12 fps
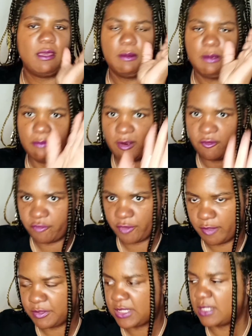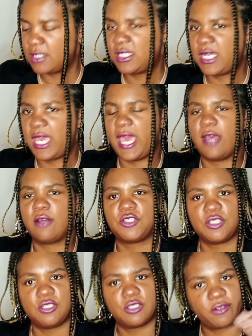my friend was in town. She
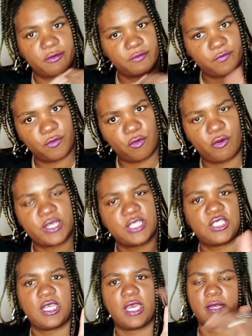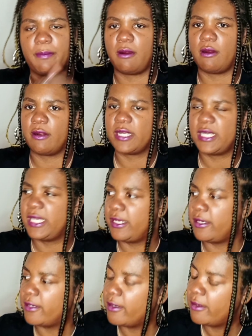turned 40. She had a party
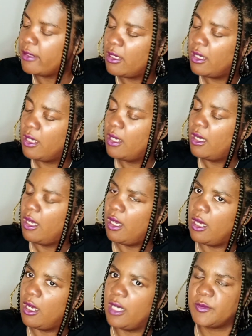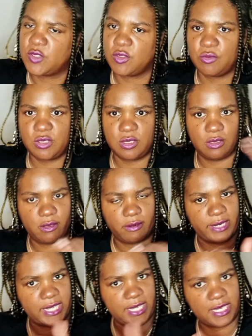here. So took her
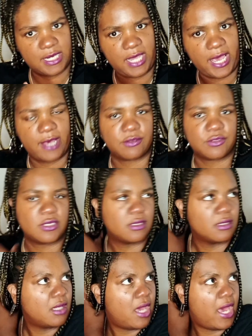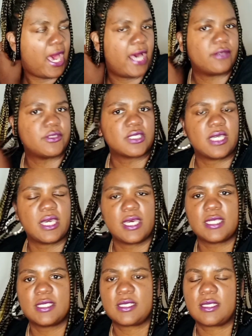in, house
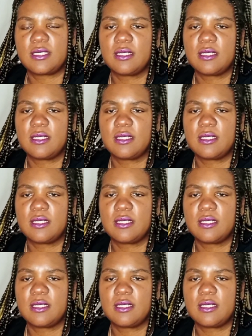guests.